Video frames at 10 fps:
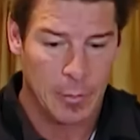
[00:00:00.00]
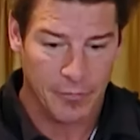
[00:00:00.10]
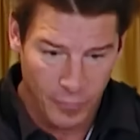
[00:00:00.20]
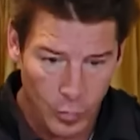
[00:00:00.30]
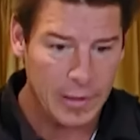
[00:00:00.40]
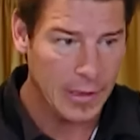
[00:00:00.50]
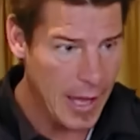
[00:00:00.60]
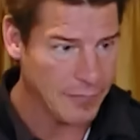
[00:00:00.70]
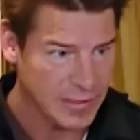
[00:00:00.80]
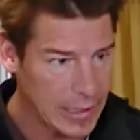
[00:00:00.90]
And before he
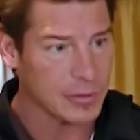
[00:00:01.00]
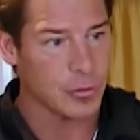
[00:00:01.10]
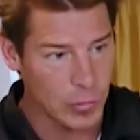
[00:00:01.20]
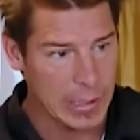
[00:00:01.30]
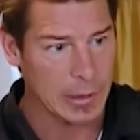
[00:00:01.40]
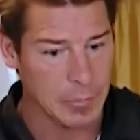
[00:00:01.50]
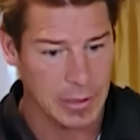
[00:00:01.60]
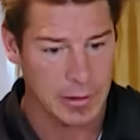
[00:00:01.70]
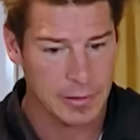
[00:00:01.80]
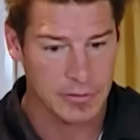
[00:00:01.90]
left, he had a dream
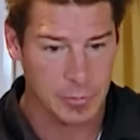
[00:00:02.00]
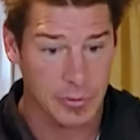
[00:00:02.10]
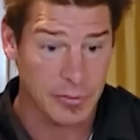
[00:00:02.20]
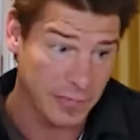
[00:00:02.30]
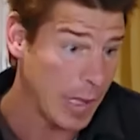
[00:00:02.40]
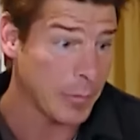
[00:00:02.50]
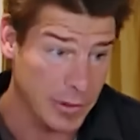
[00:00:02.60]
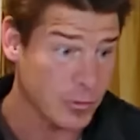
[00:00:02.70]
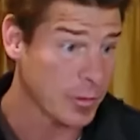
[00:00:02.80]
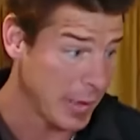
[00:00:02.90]
to build his family
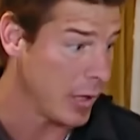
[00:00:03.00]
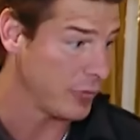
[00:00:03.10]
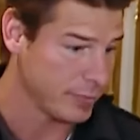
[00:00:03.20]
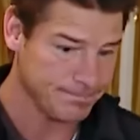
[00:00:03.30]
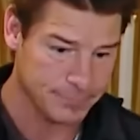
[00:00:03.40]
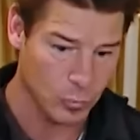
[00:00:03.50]
a dream house.